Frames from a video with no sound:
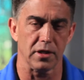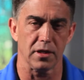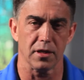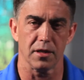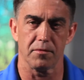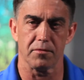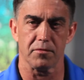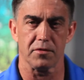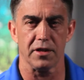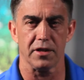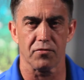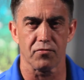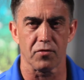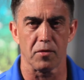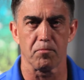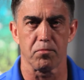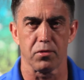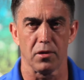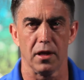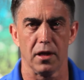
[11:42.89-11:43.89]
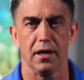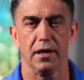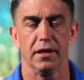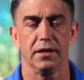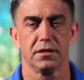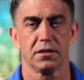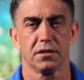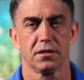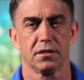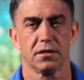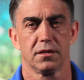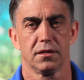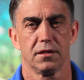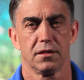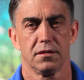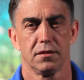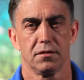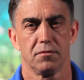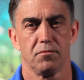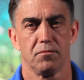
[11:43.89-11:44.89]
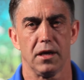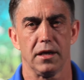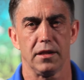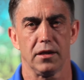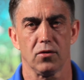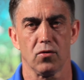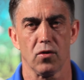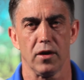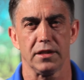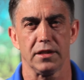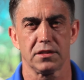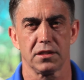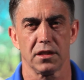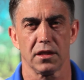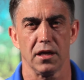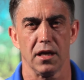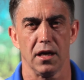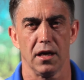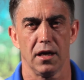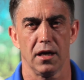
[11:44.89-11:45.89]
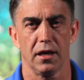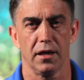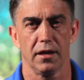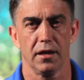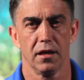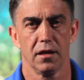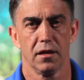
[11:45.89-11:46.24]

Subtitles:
in a different place by the grace of God.